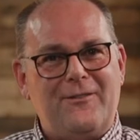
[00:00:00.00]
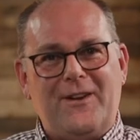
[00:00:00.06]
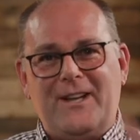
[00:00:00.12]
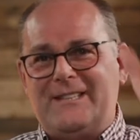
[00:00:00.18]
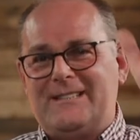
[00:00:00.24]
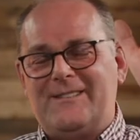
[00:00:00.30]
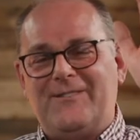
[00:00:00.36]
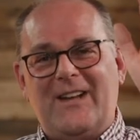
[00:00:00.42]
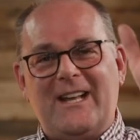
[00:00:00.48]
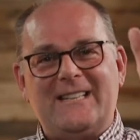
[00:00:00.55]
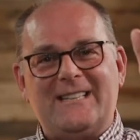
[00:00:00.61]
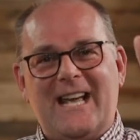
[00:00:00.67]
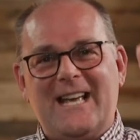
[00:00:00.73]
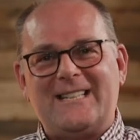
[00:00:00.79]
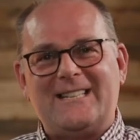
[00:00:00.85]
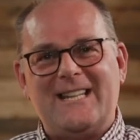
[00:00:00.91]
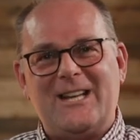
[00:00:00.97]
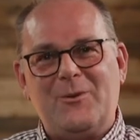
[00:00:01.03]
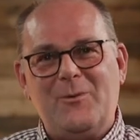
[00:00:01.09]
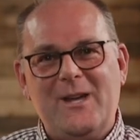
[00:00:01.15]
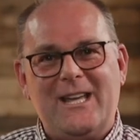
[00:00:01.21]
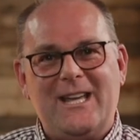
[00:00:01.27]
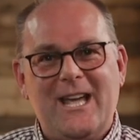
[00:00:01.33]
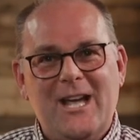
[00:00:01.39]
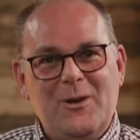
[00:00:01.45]
Have a fantastic
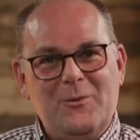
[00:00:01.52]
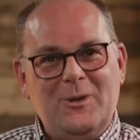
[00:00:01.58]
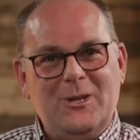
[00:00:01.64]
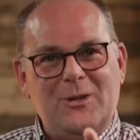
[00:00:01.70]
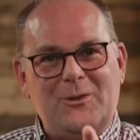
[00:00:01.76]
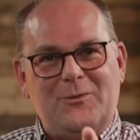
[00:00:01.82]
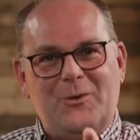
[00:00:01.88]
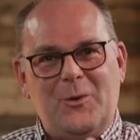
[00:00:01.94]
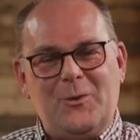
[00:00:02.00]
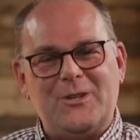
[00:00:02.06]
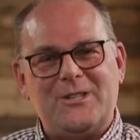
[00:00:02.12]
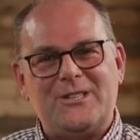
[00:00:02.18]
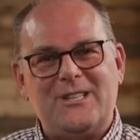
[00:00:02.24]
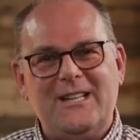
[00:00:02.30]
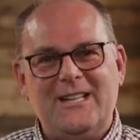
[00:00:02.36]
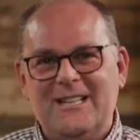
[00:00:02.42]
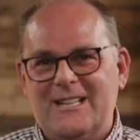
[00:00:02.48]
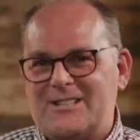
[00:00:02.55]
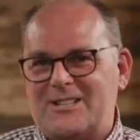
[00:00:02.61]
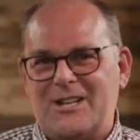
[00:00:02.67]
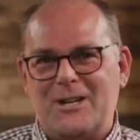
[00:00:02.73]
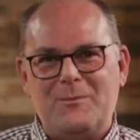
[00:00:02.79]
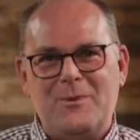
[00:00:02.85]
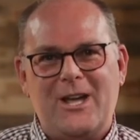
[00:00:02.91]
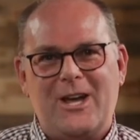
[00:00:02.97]
week. We look forward to seeing you. It's
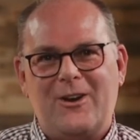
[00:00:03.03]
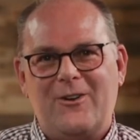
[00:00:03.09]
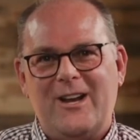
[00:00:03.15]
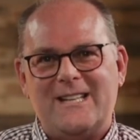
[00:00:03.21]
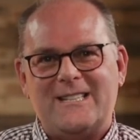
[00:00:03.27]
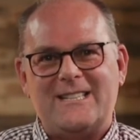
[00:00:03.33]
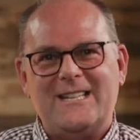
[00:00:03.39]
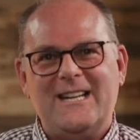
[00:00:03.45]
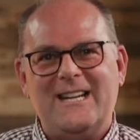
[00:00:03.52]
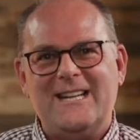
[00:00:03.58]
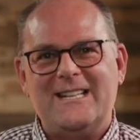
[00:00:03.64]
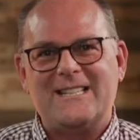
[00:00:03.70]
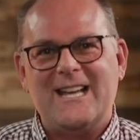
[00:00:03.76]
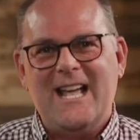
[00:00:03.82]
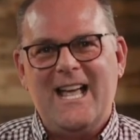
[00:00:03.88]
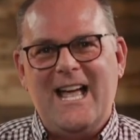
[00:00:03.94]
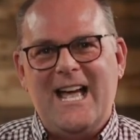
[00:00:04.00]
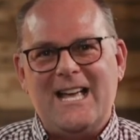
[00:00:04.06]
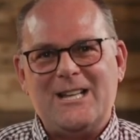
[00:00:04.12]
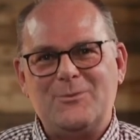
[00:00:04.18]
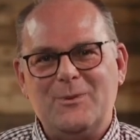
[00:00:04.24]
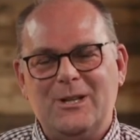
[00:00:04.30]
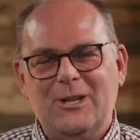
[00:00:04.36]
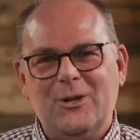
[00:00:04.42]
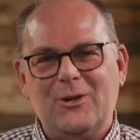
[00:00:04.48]
going to be a great series
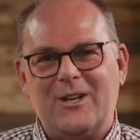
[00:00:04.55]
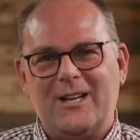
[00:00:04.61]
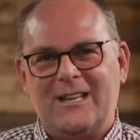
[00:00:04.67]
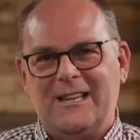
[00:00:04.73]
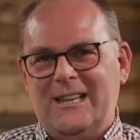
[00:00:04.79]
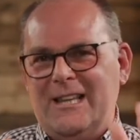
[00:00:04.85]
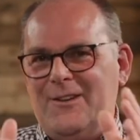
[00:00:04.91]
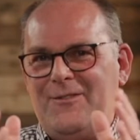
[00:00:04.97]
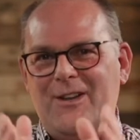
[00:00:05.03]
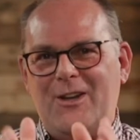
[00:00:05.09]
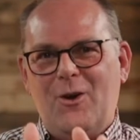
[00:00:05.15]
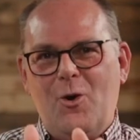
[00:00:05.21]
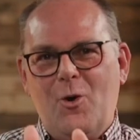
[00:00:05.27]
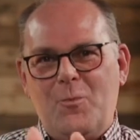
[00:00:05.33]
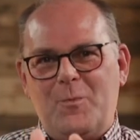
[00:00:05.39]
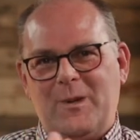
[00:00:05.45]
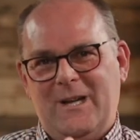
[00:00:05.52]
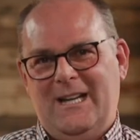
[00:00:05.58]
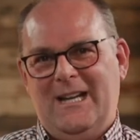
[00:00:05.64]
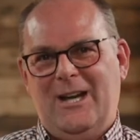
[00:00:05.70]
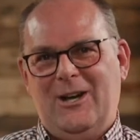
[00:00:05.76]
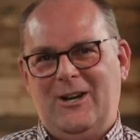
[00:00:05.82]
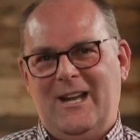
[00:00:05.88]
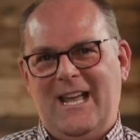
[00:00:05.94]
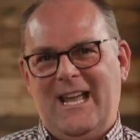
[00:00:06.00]
as we look at living hope in
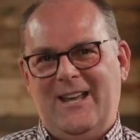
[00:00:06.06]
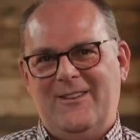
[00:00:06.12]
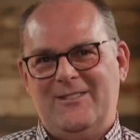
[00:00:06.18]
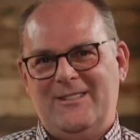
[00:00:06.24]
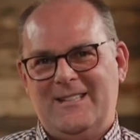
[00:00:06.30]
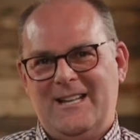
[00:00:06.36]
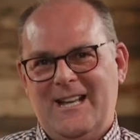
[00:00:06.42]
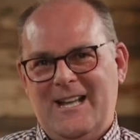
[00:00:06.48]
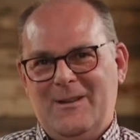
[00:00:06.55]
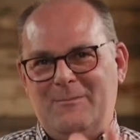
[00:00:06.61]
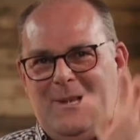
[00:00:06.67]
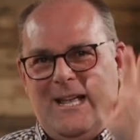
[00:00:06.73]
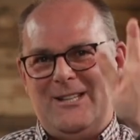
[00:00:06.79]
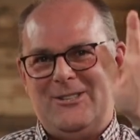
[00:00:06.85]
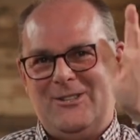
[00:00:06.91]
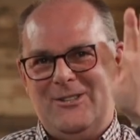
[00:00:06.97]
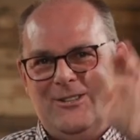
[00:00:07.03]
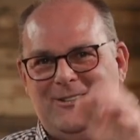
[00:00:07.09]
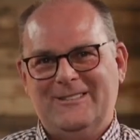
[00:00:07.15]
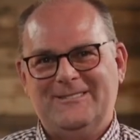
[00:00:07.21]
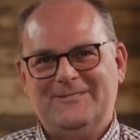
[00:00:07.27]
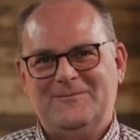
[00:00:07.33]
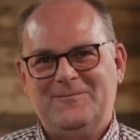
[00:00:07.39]
our lives. Bless you.